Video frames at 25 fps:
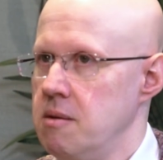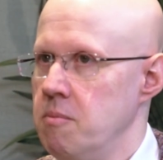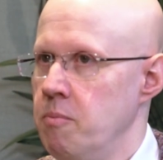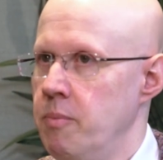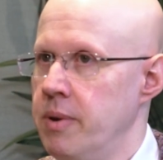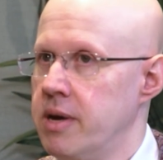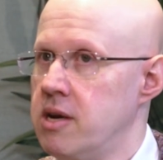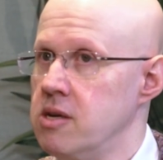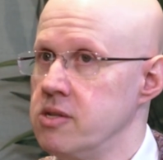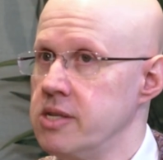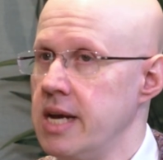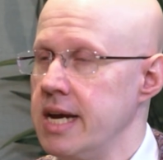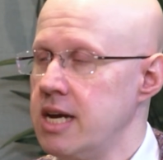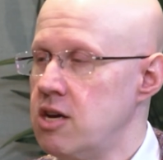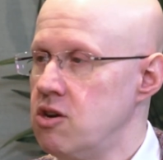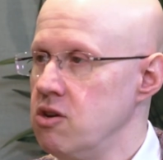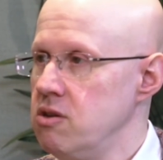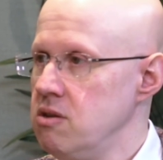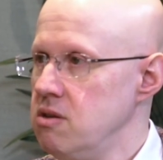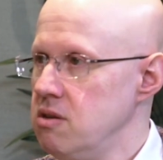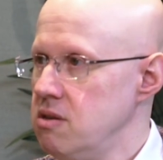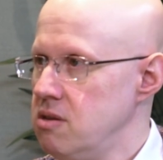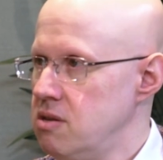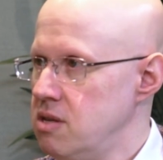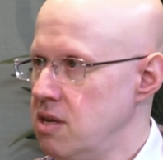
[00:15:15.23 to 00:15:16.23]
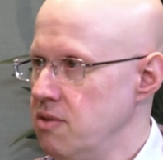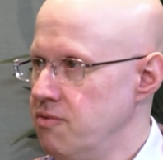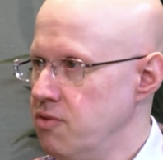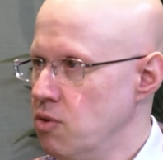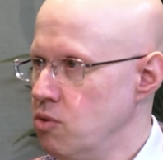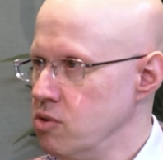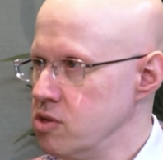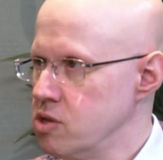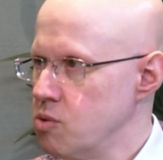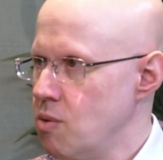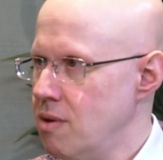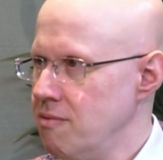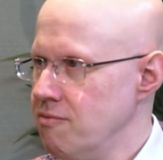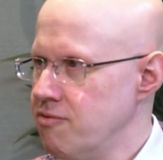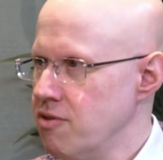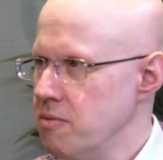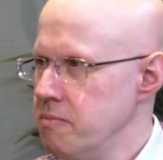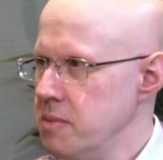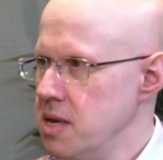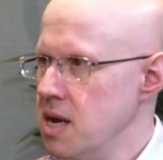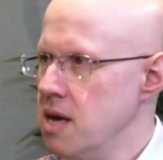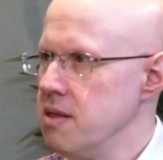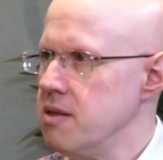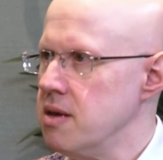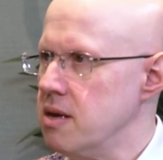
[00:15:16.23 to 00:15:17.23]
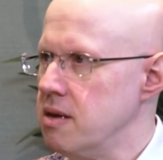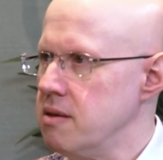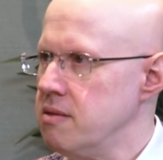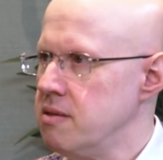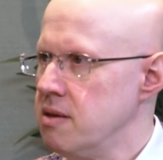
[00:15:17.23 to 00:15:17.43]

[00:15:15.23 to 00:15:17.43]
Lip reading: Because I couldn't divorce one from the other.